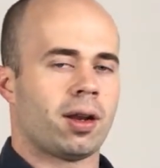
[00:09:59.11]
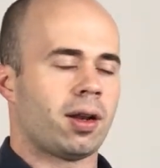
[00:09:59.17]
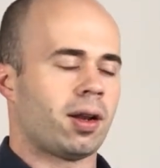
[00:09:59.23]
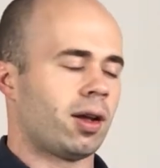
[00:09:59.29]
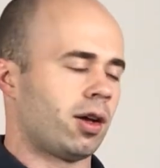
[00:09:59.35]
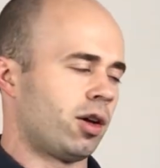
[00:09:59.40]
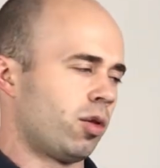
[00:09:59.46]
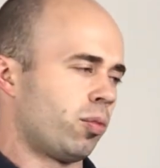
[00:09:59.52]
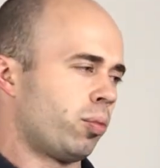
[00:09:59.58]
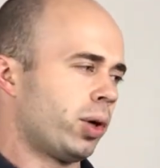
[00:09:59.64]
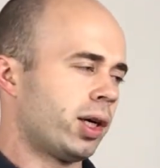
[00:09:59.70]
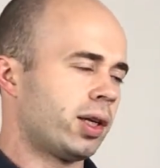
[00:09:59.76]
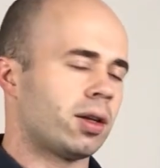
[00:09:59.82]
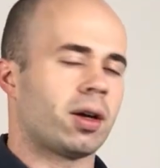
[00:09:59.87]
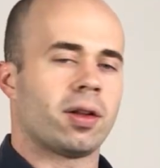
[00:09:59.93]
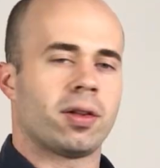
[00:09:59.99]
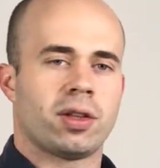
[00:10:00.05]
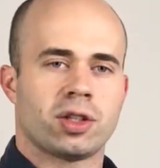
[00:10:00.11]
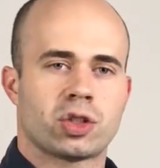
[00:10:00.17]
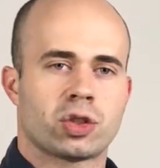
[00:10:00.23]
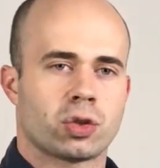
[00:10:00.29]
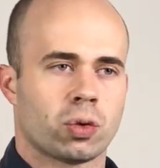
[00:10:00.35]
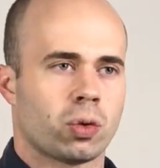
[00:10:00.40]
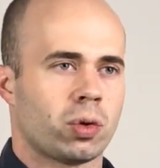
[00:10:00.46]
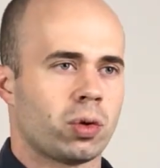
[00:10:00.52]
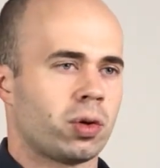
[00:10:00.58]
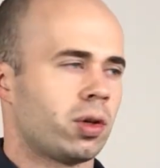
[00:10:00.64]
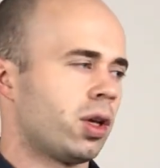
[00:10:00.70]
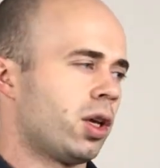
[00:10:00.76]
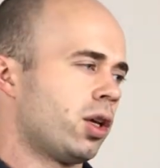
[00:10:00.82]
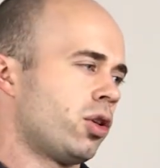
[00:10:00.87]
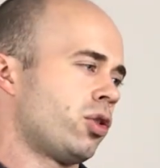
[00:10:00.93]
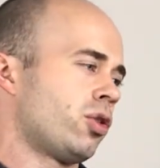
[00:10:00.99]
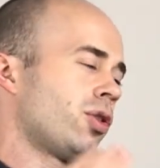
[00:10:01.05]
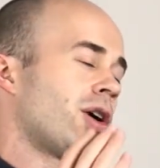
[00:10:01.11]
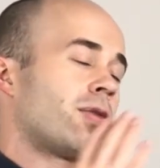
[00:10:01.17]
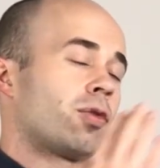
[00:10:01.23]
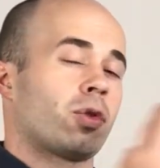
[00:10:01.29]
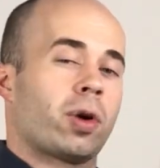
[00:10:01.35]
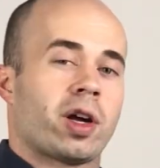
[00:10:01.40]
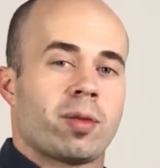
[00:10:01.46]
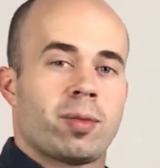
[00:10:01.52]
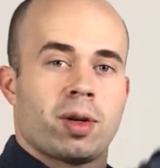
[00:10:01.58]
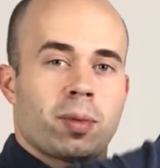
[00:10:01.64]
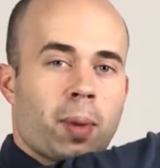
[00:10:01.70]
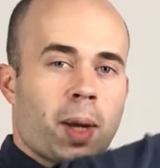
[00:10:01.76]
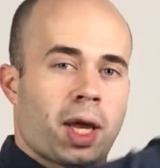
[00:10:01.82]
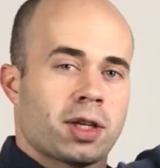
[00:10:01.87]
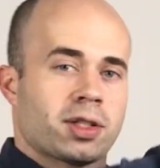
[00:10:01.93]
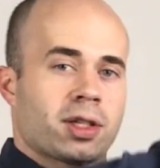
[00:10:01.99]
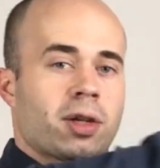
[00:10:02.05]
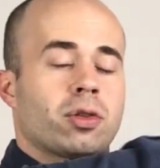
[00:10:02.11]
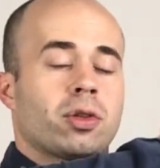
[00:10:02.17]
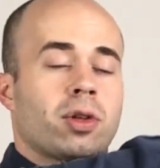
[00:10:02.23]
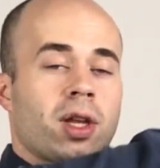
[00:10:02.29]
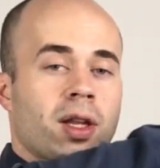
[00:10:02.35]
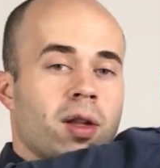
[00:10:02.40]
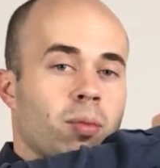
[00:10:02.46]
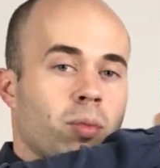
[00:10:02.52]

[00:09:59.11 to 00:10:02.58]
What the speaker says: But on this sword, you still have quite a bit of mass out in the